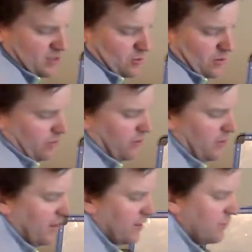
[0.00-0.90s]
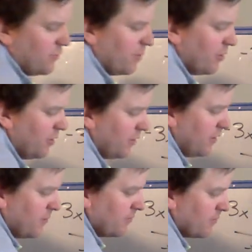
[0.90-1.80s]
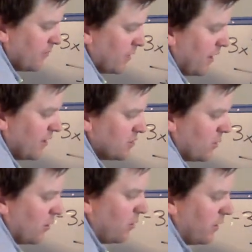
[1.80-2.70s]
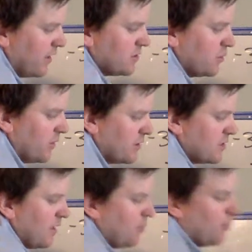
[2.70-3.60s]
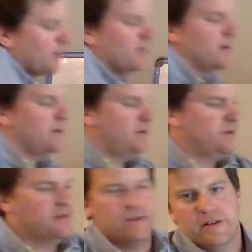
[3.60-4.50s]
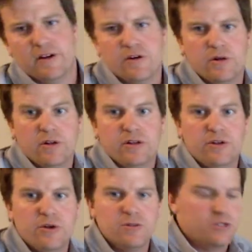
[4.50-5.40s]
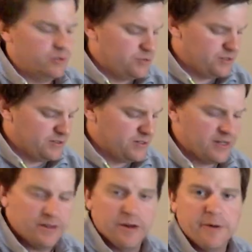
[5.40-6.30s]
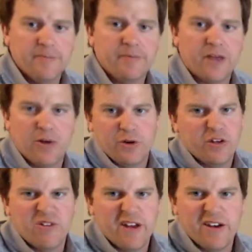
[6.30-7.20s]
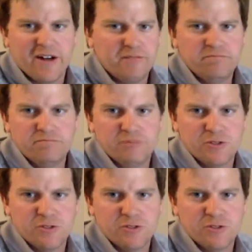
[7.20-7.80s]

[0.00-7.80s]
square root a negative number. Okay, so our whole answer, we can stop working there. And our little no solution sign there. Okay, or you can write it out. No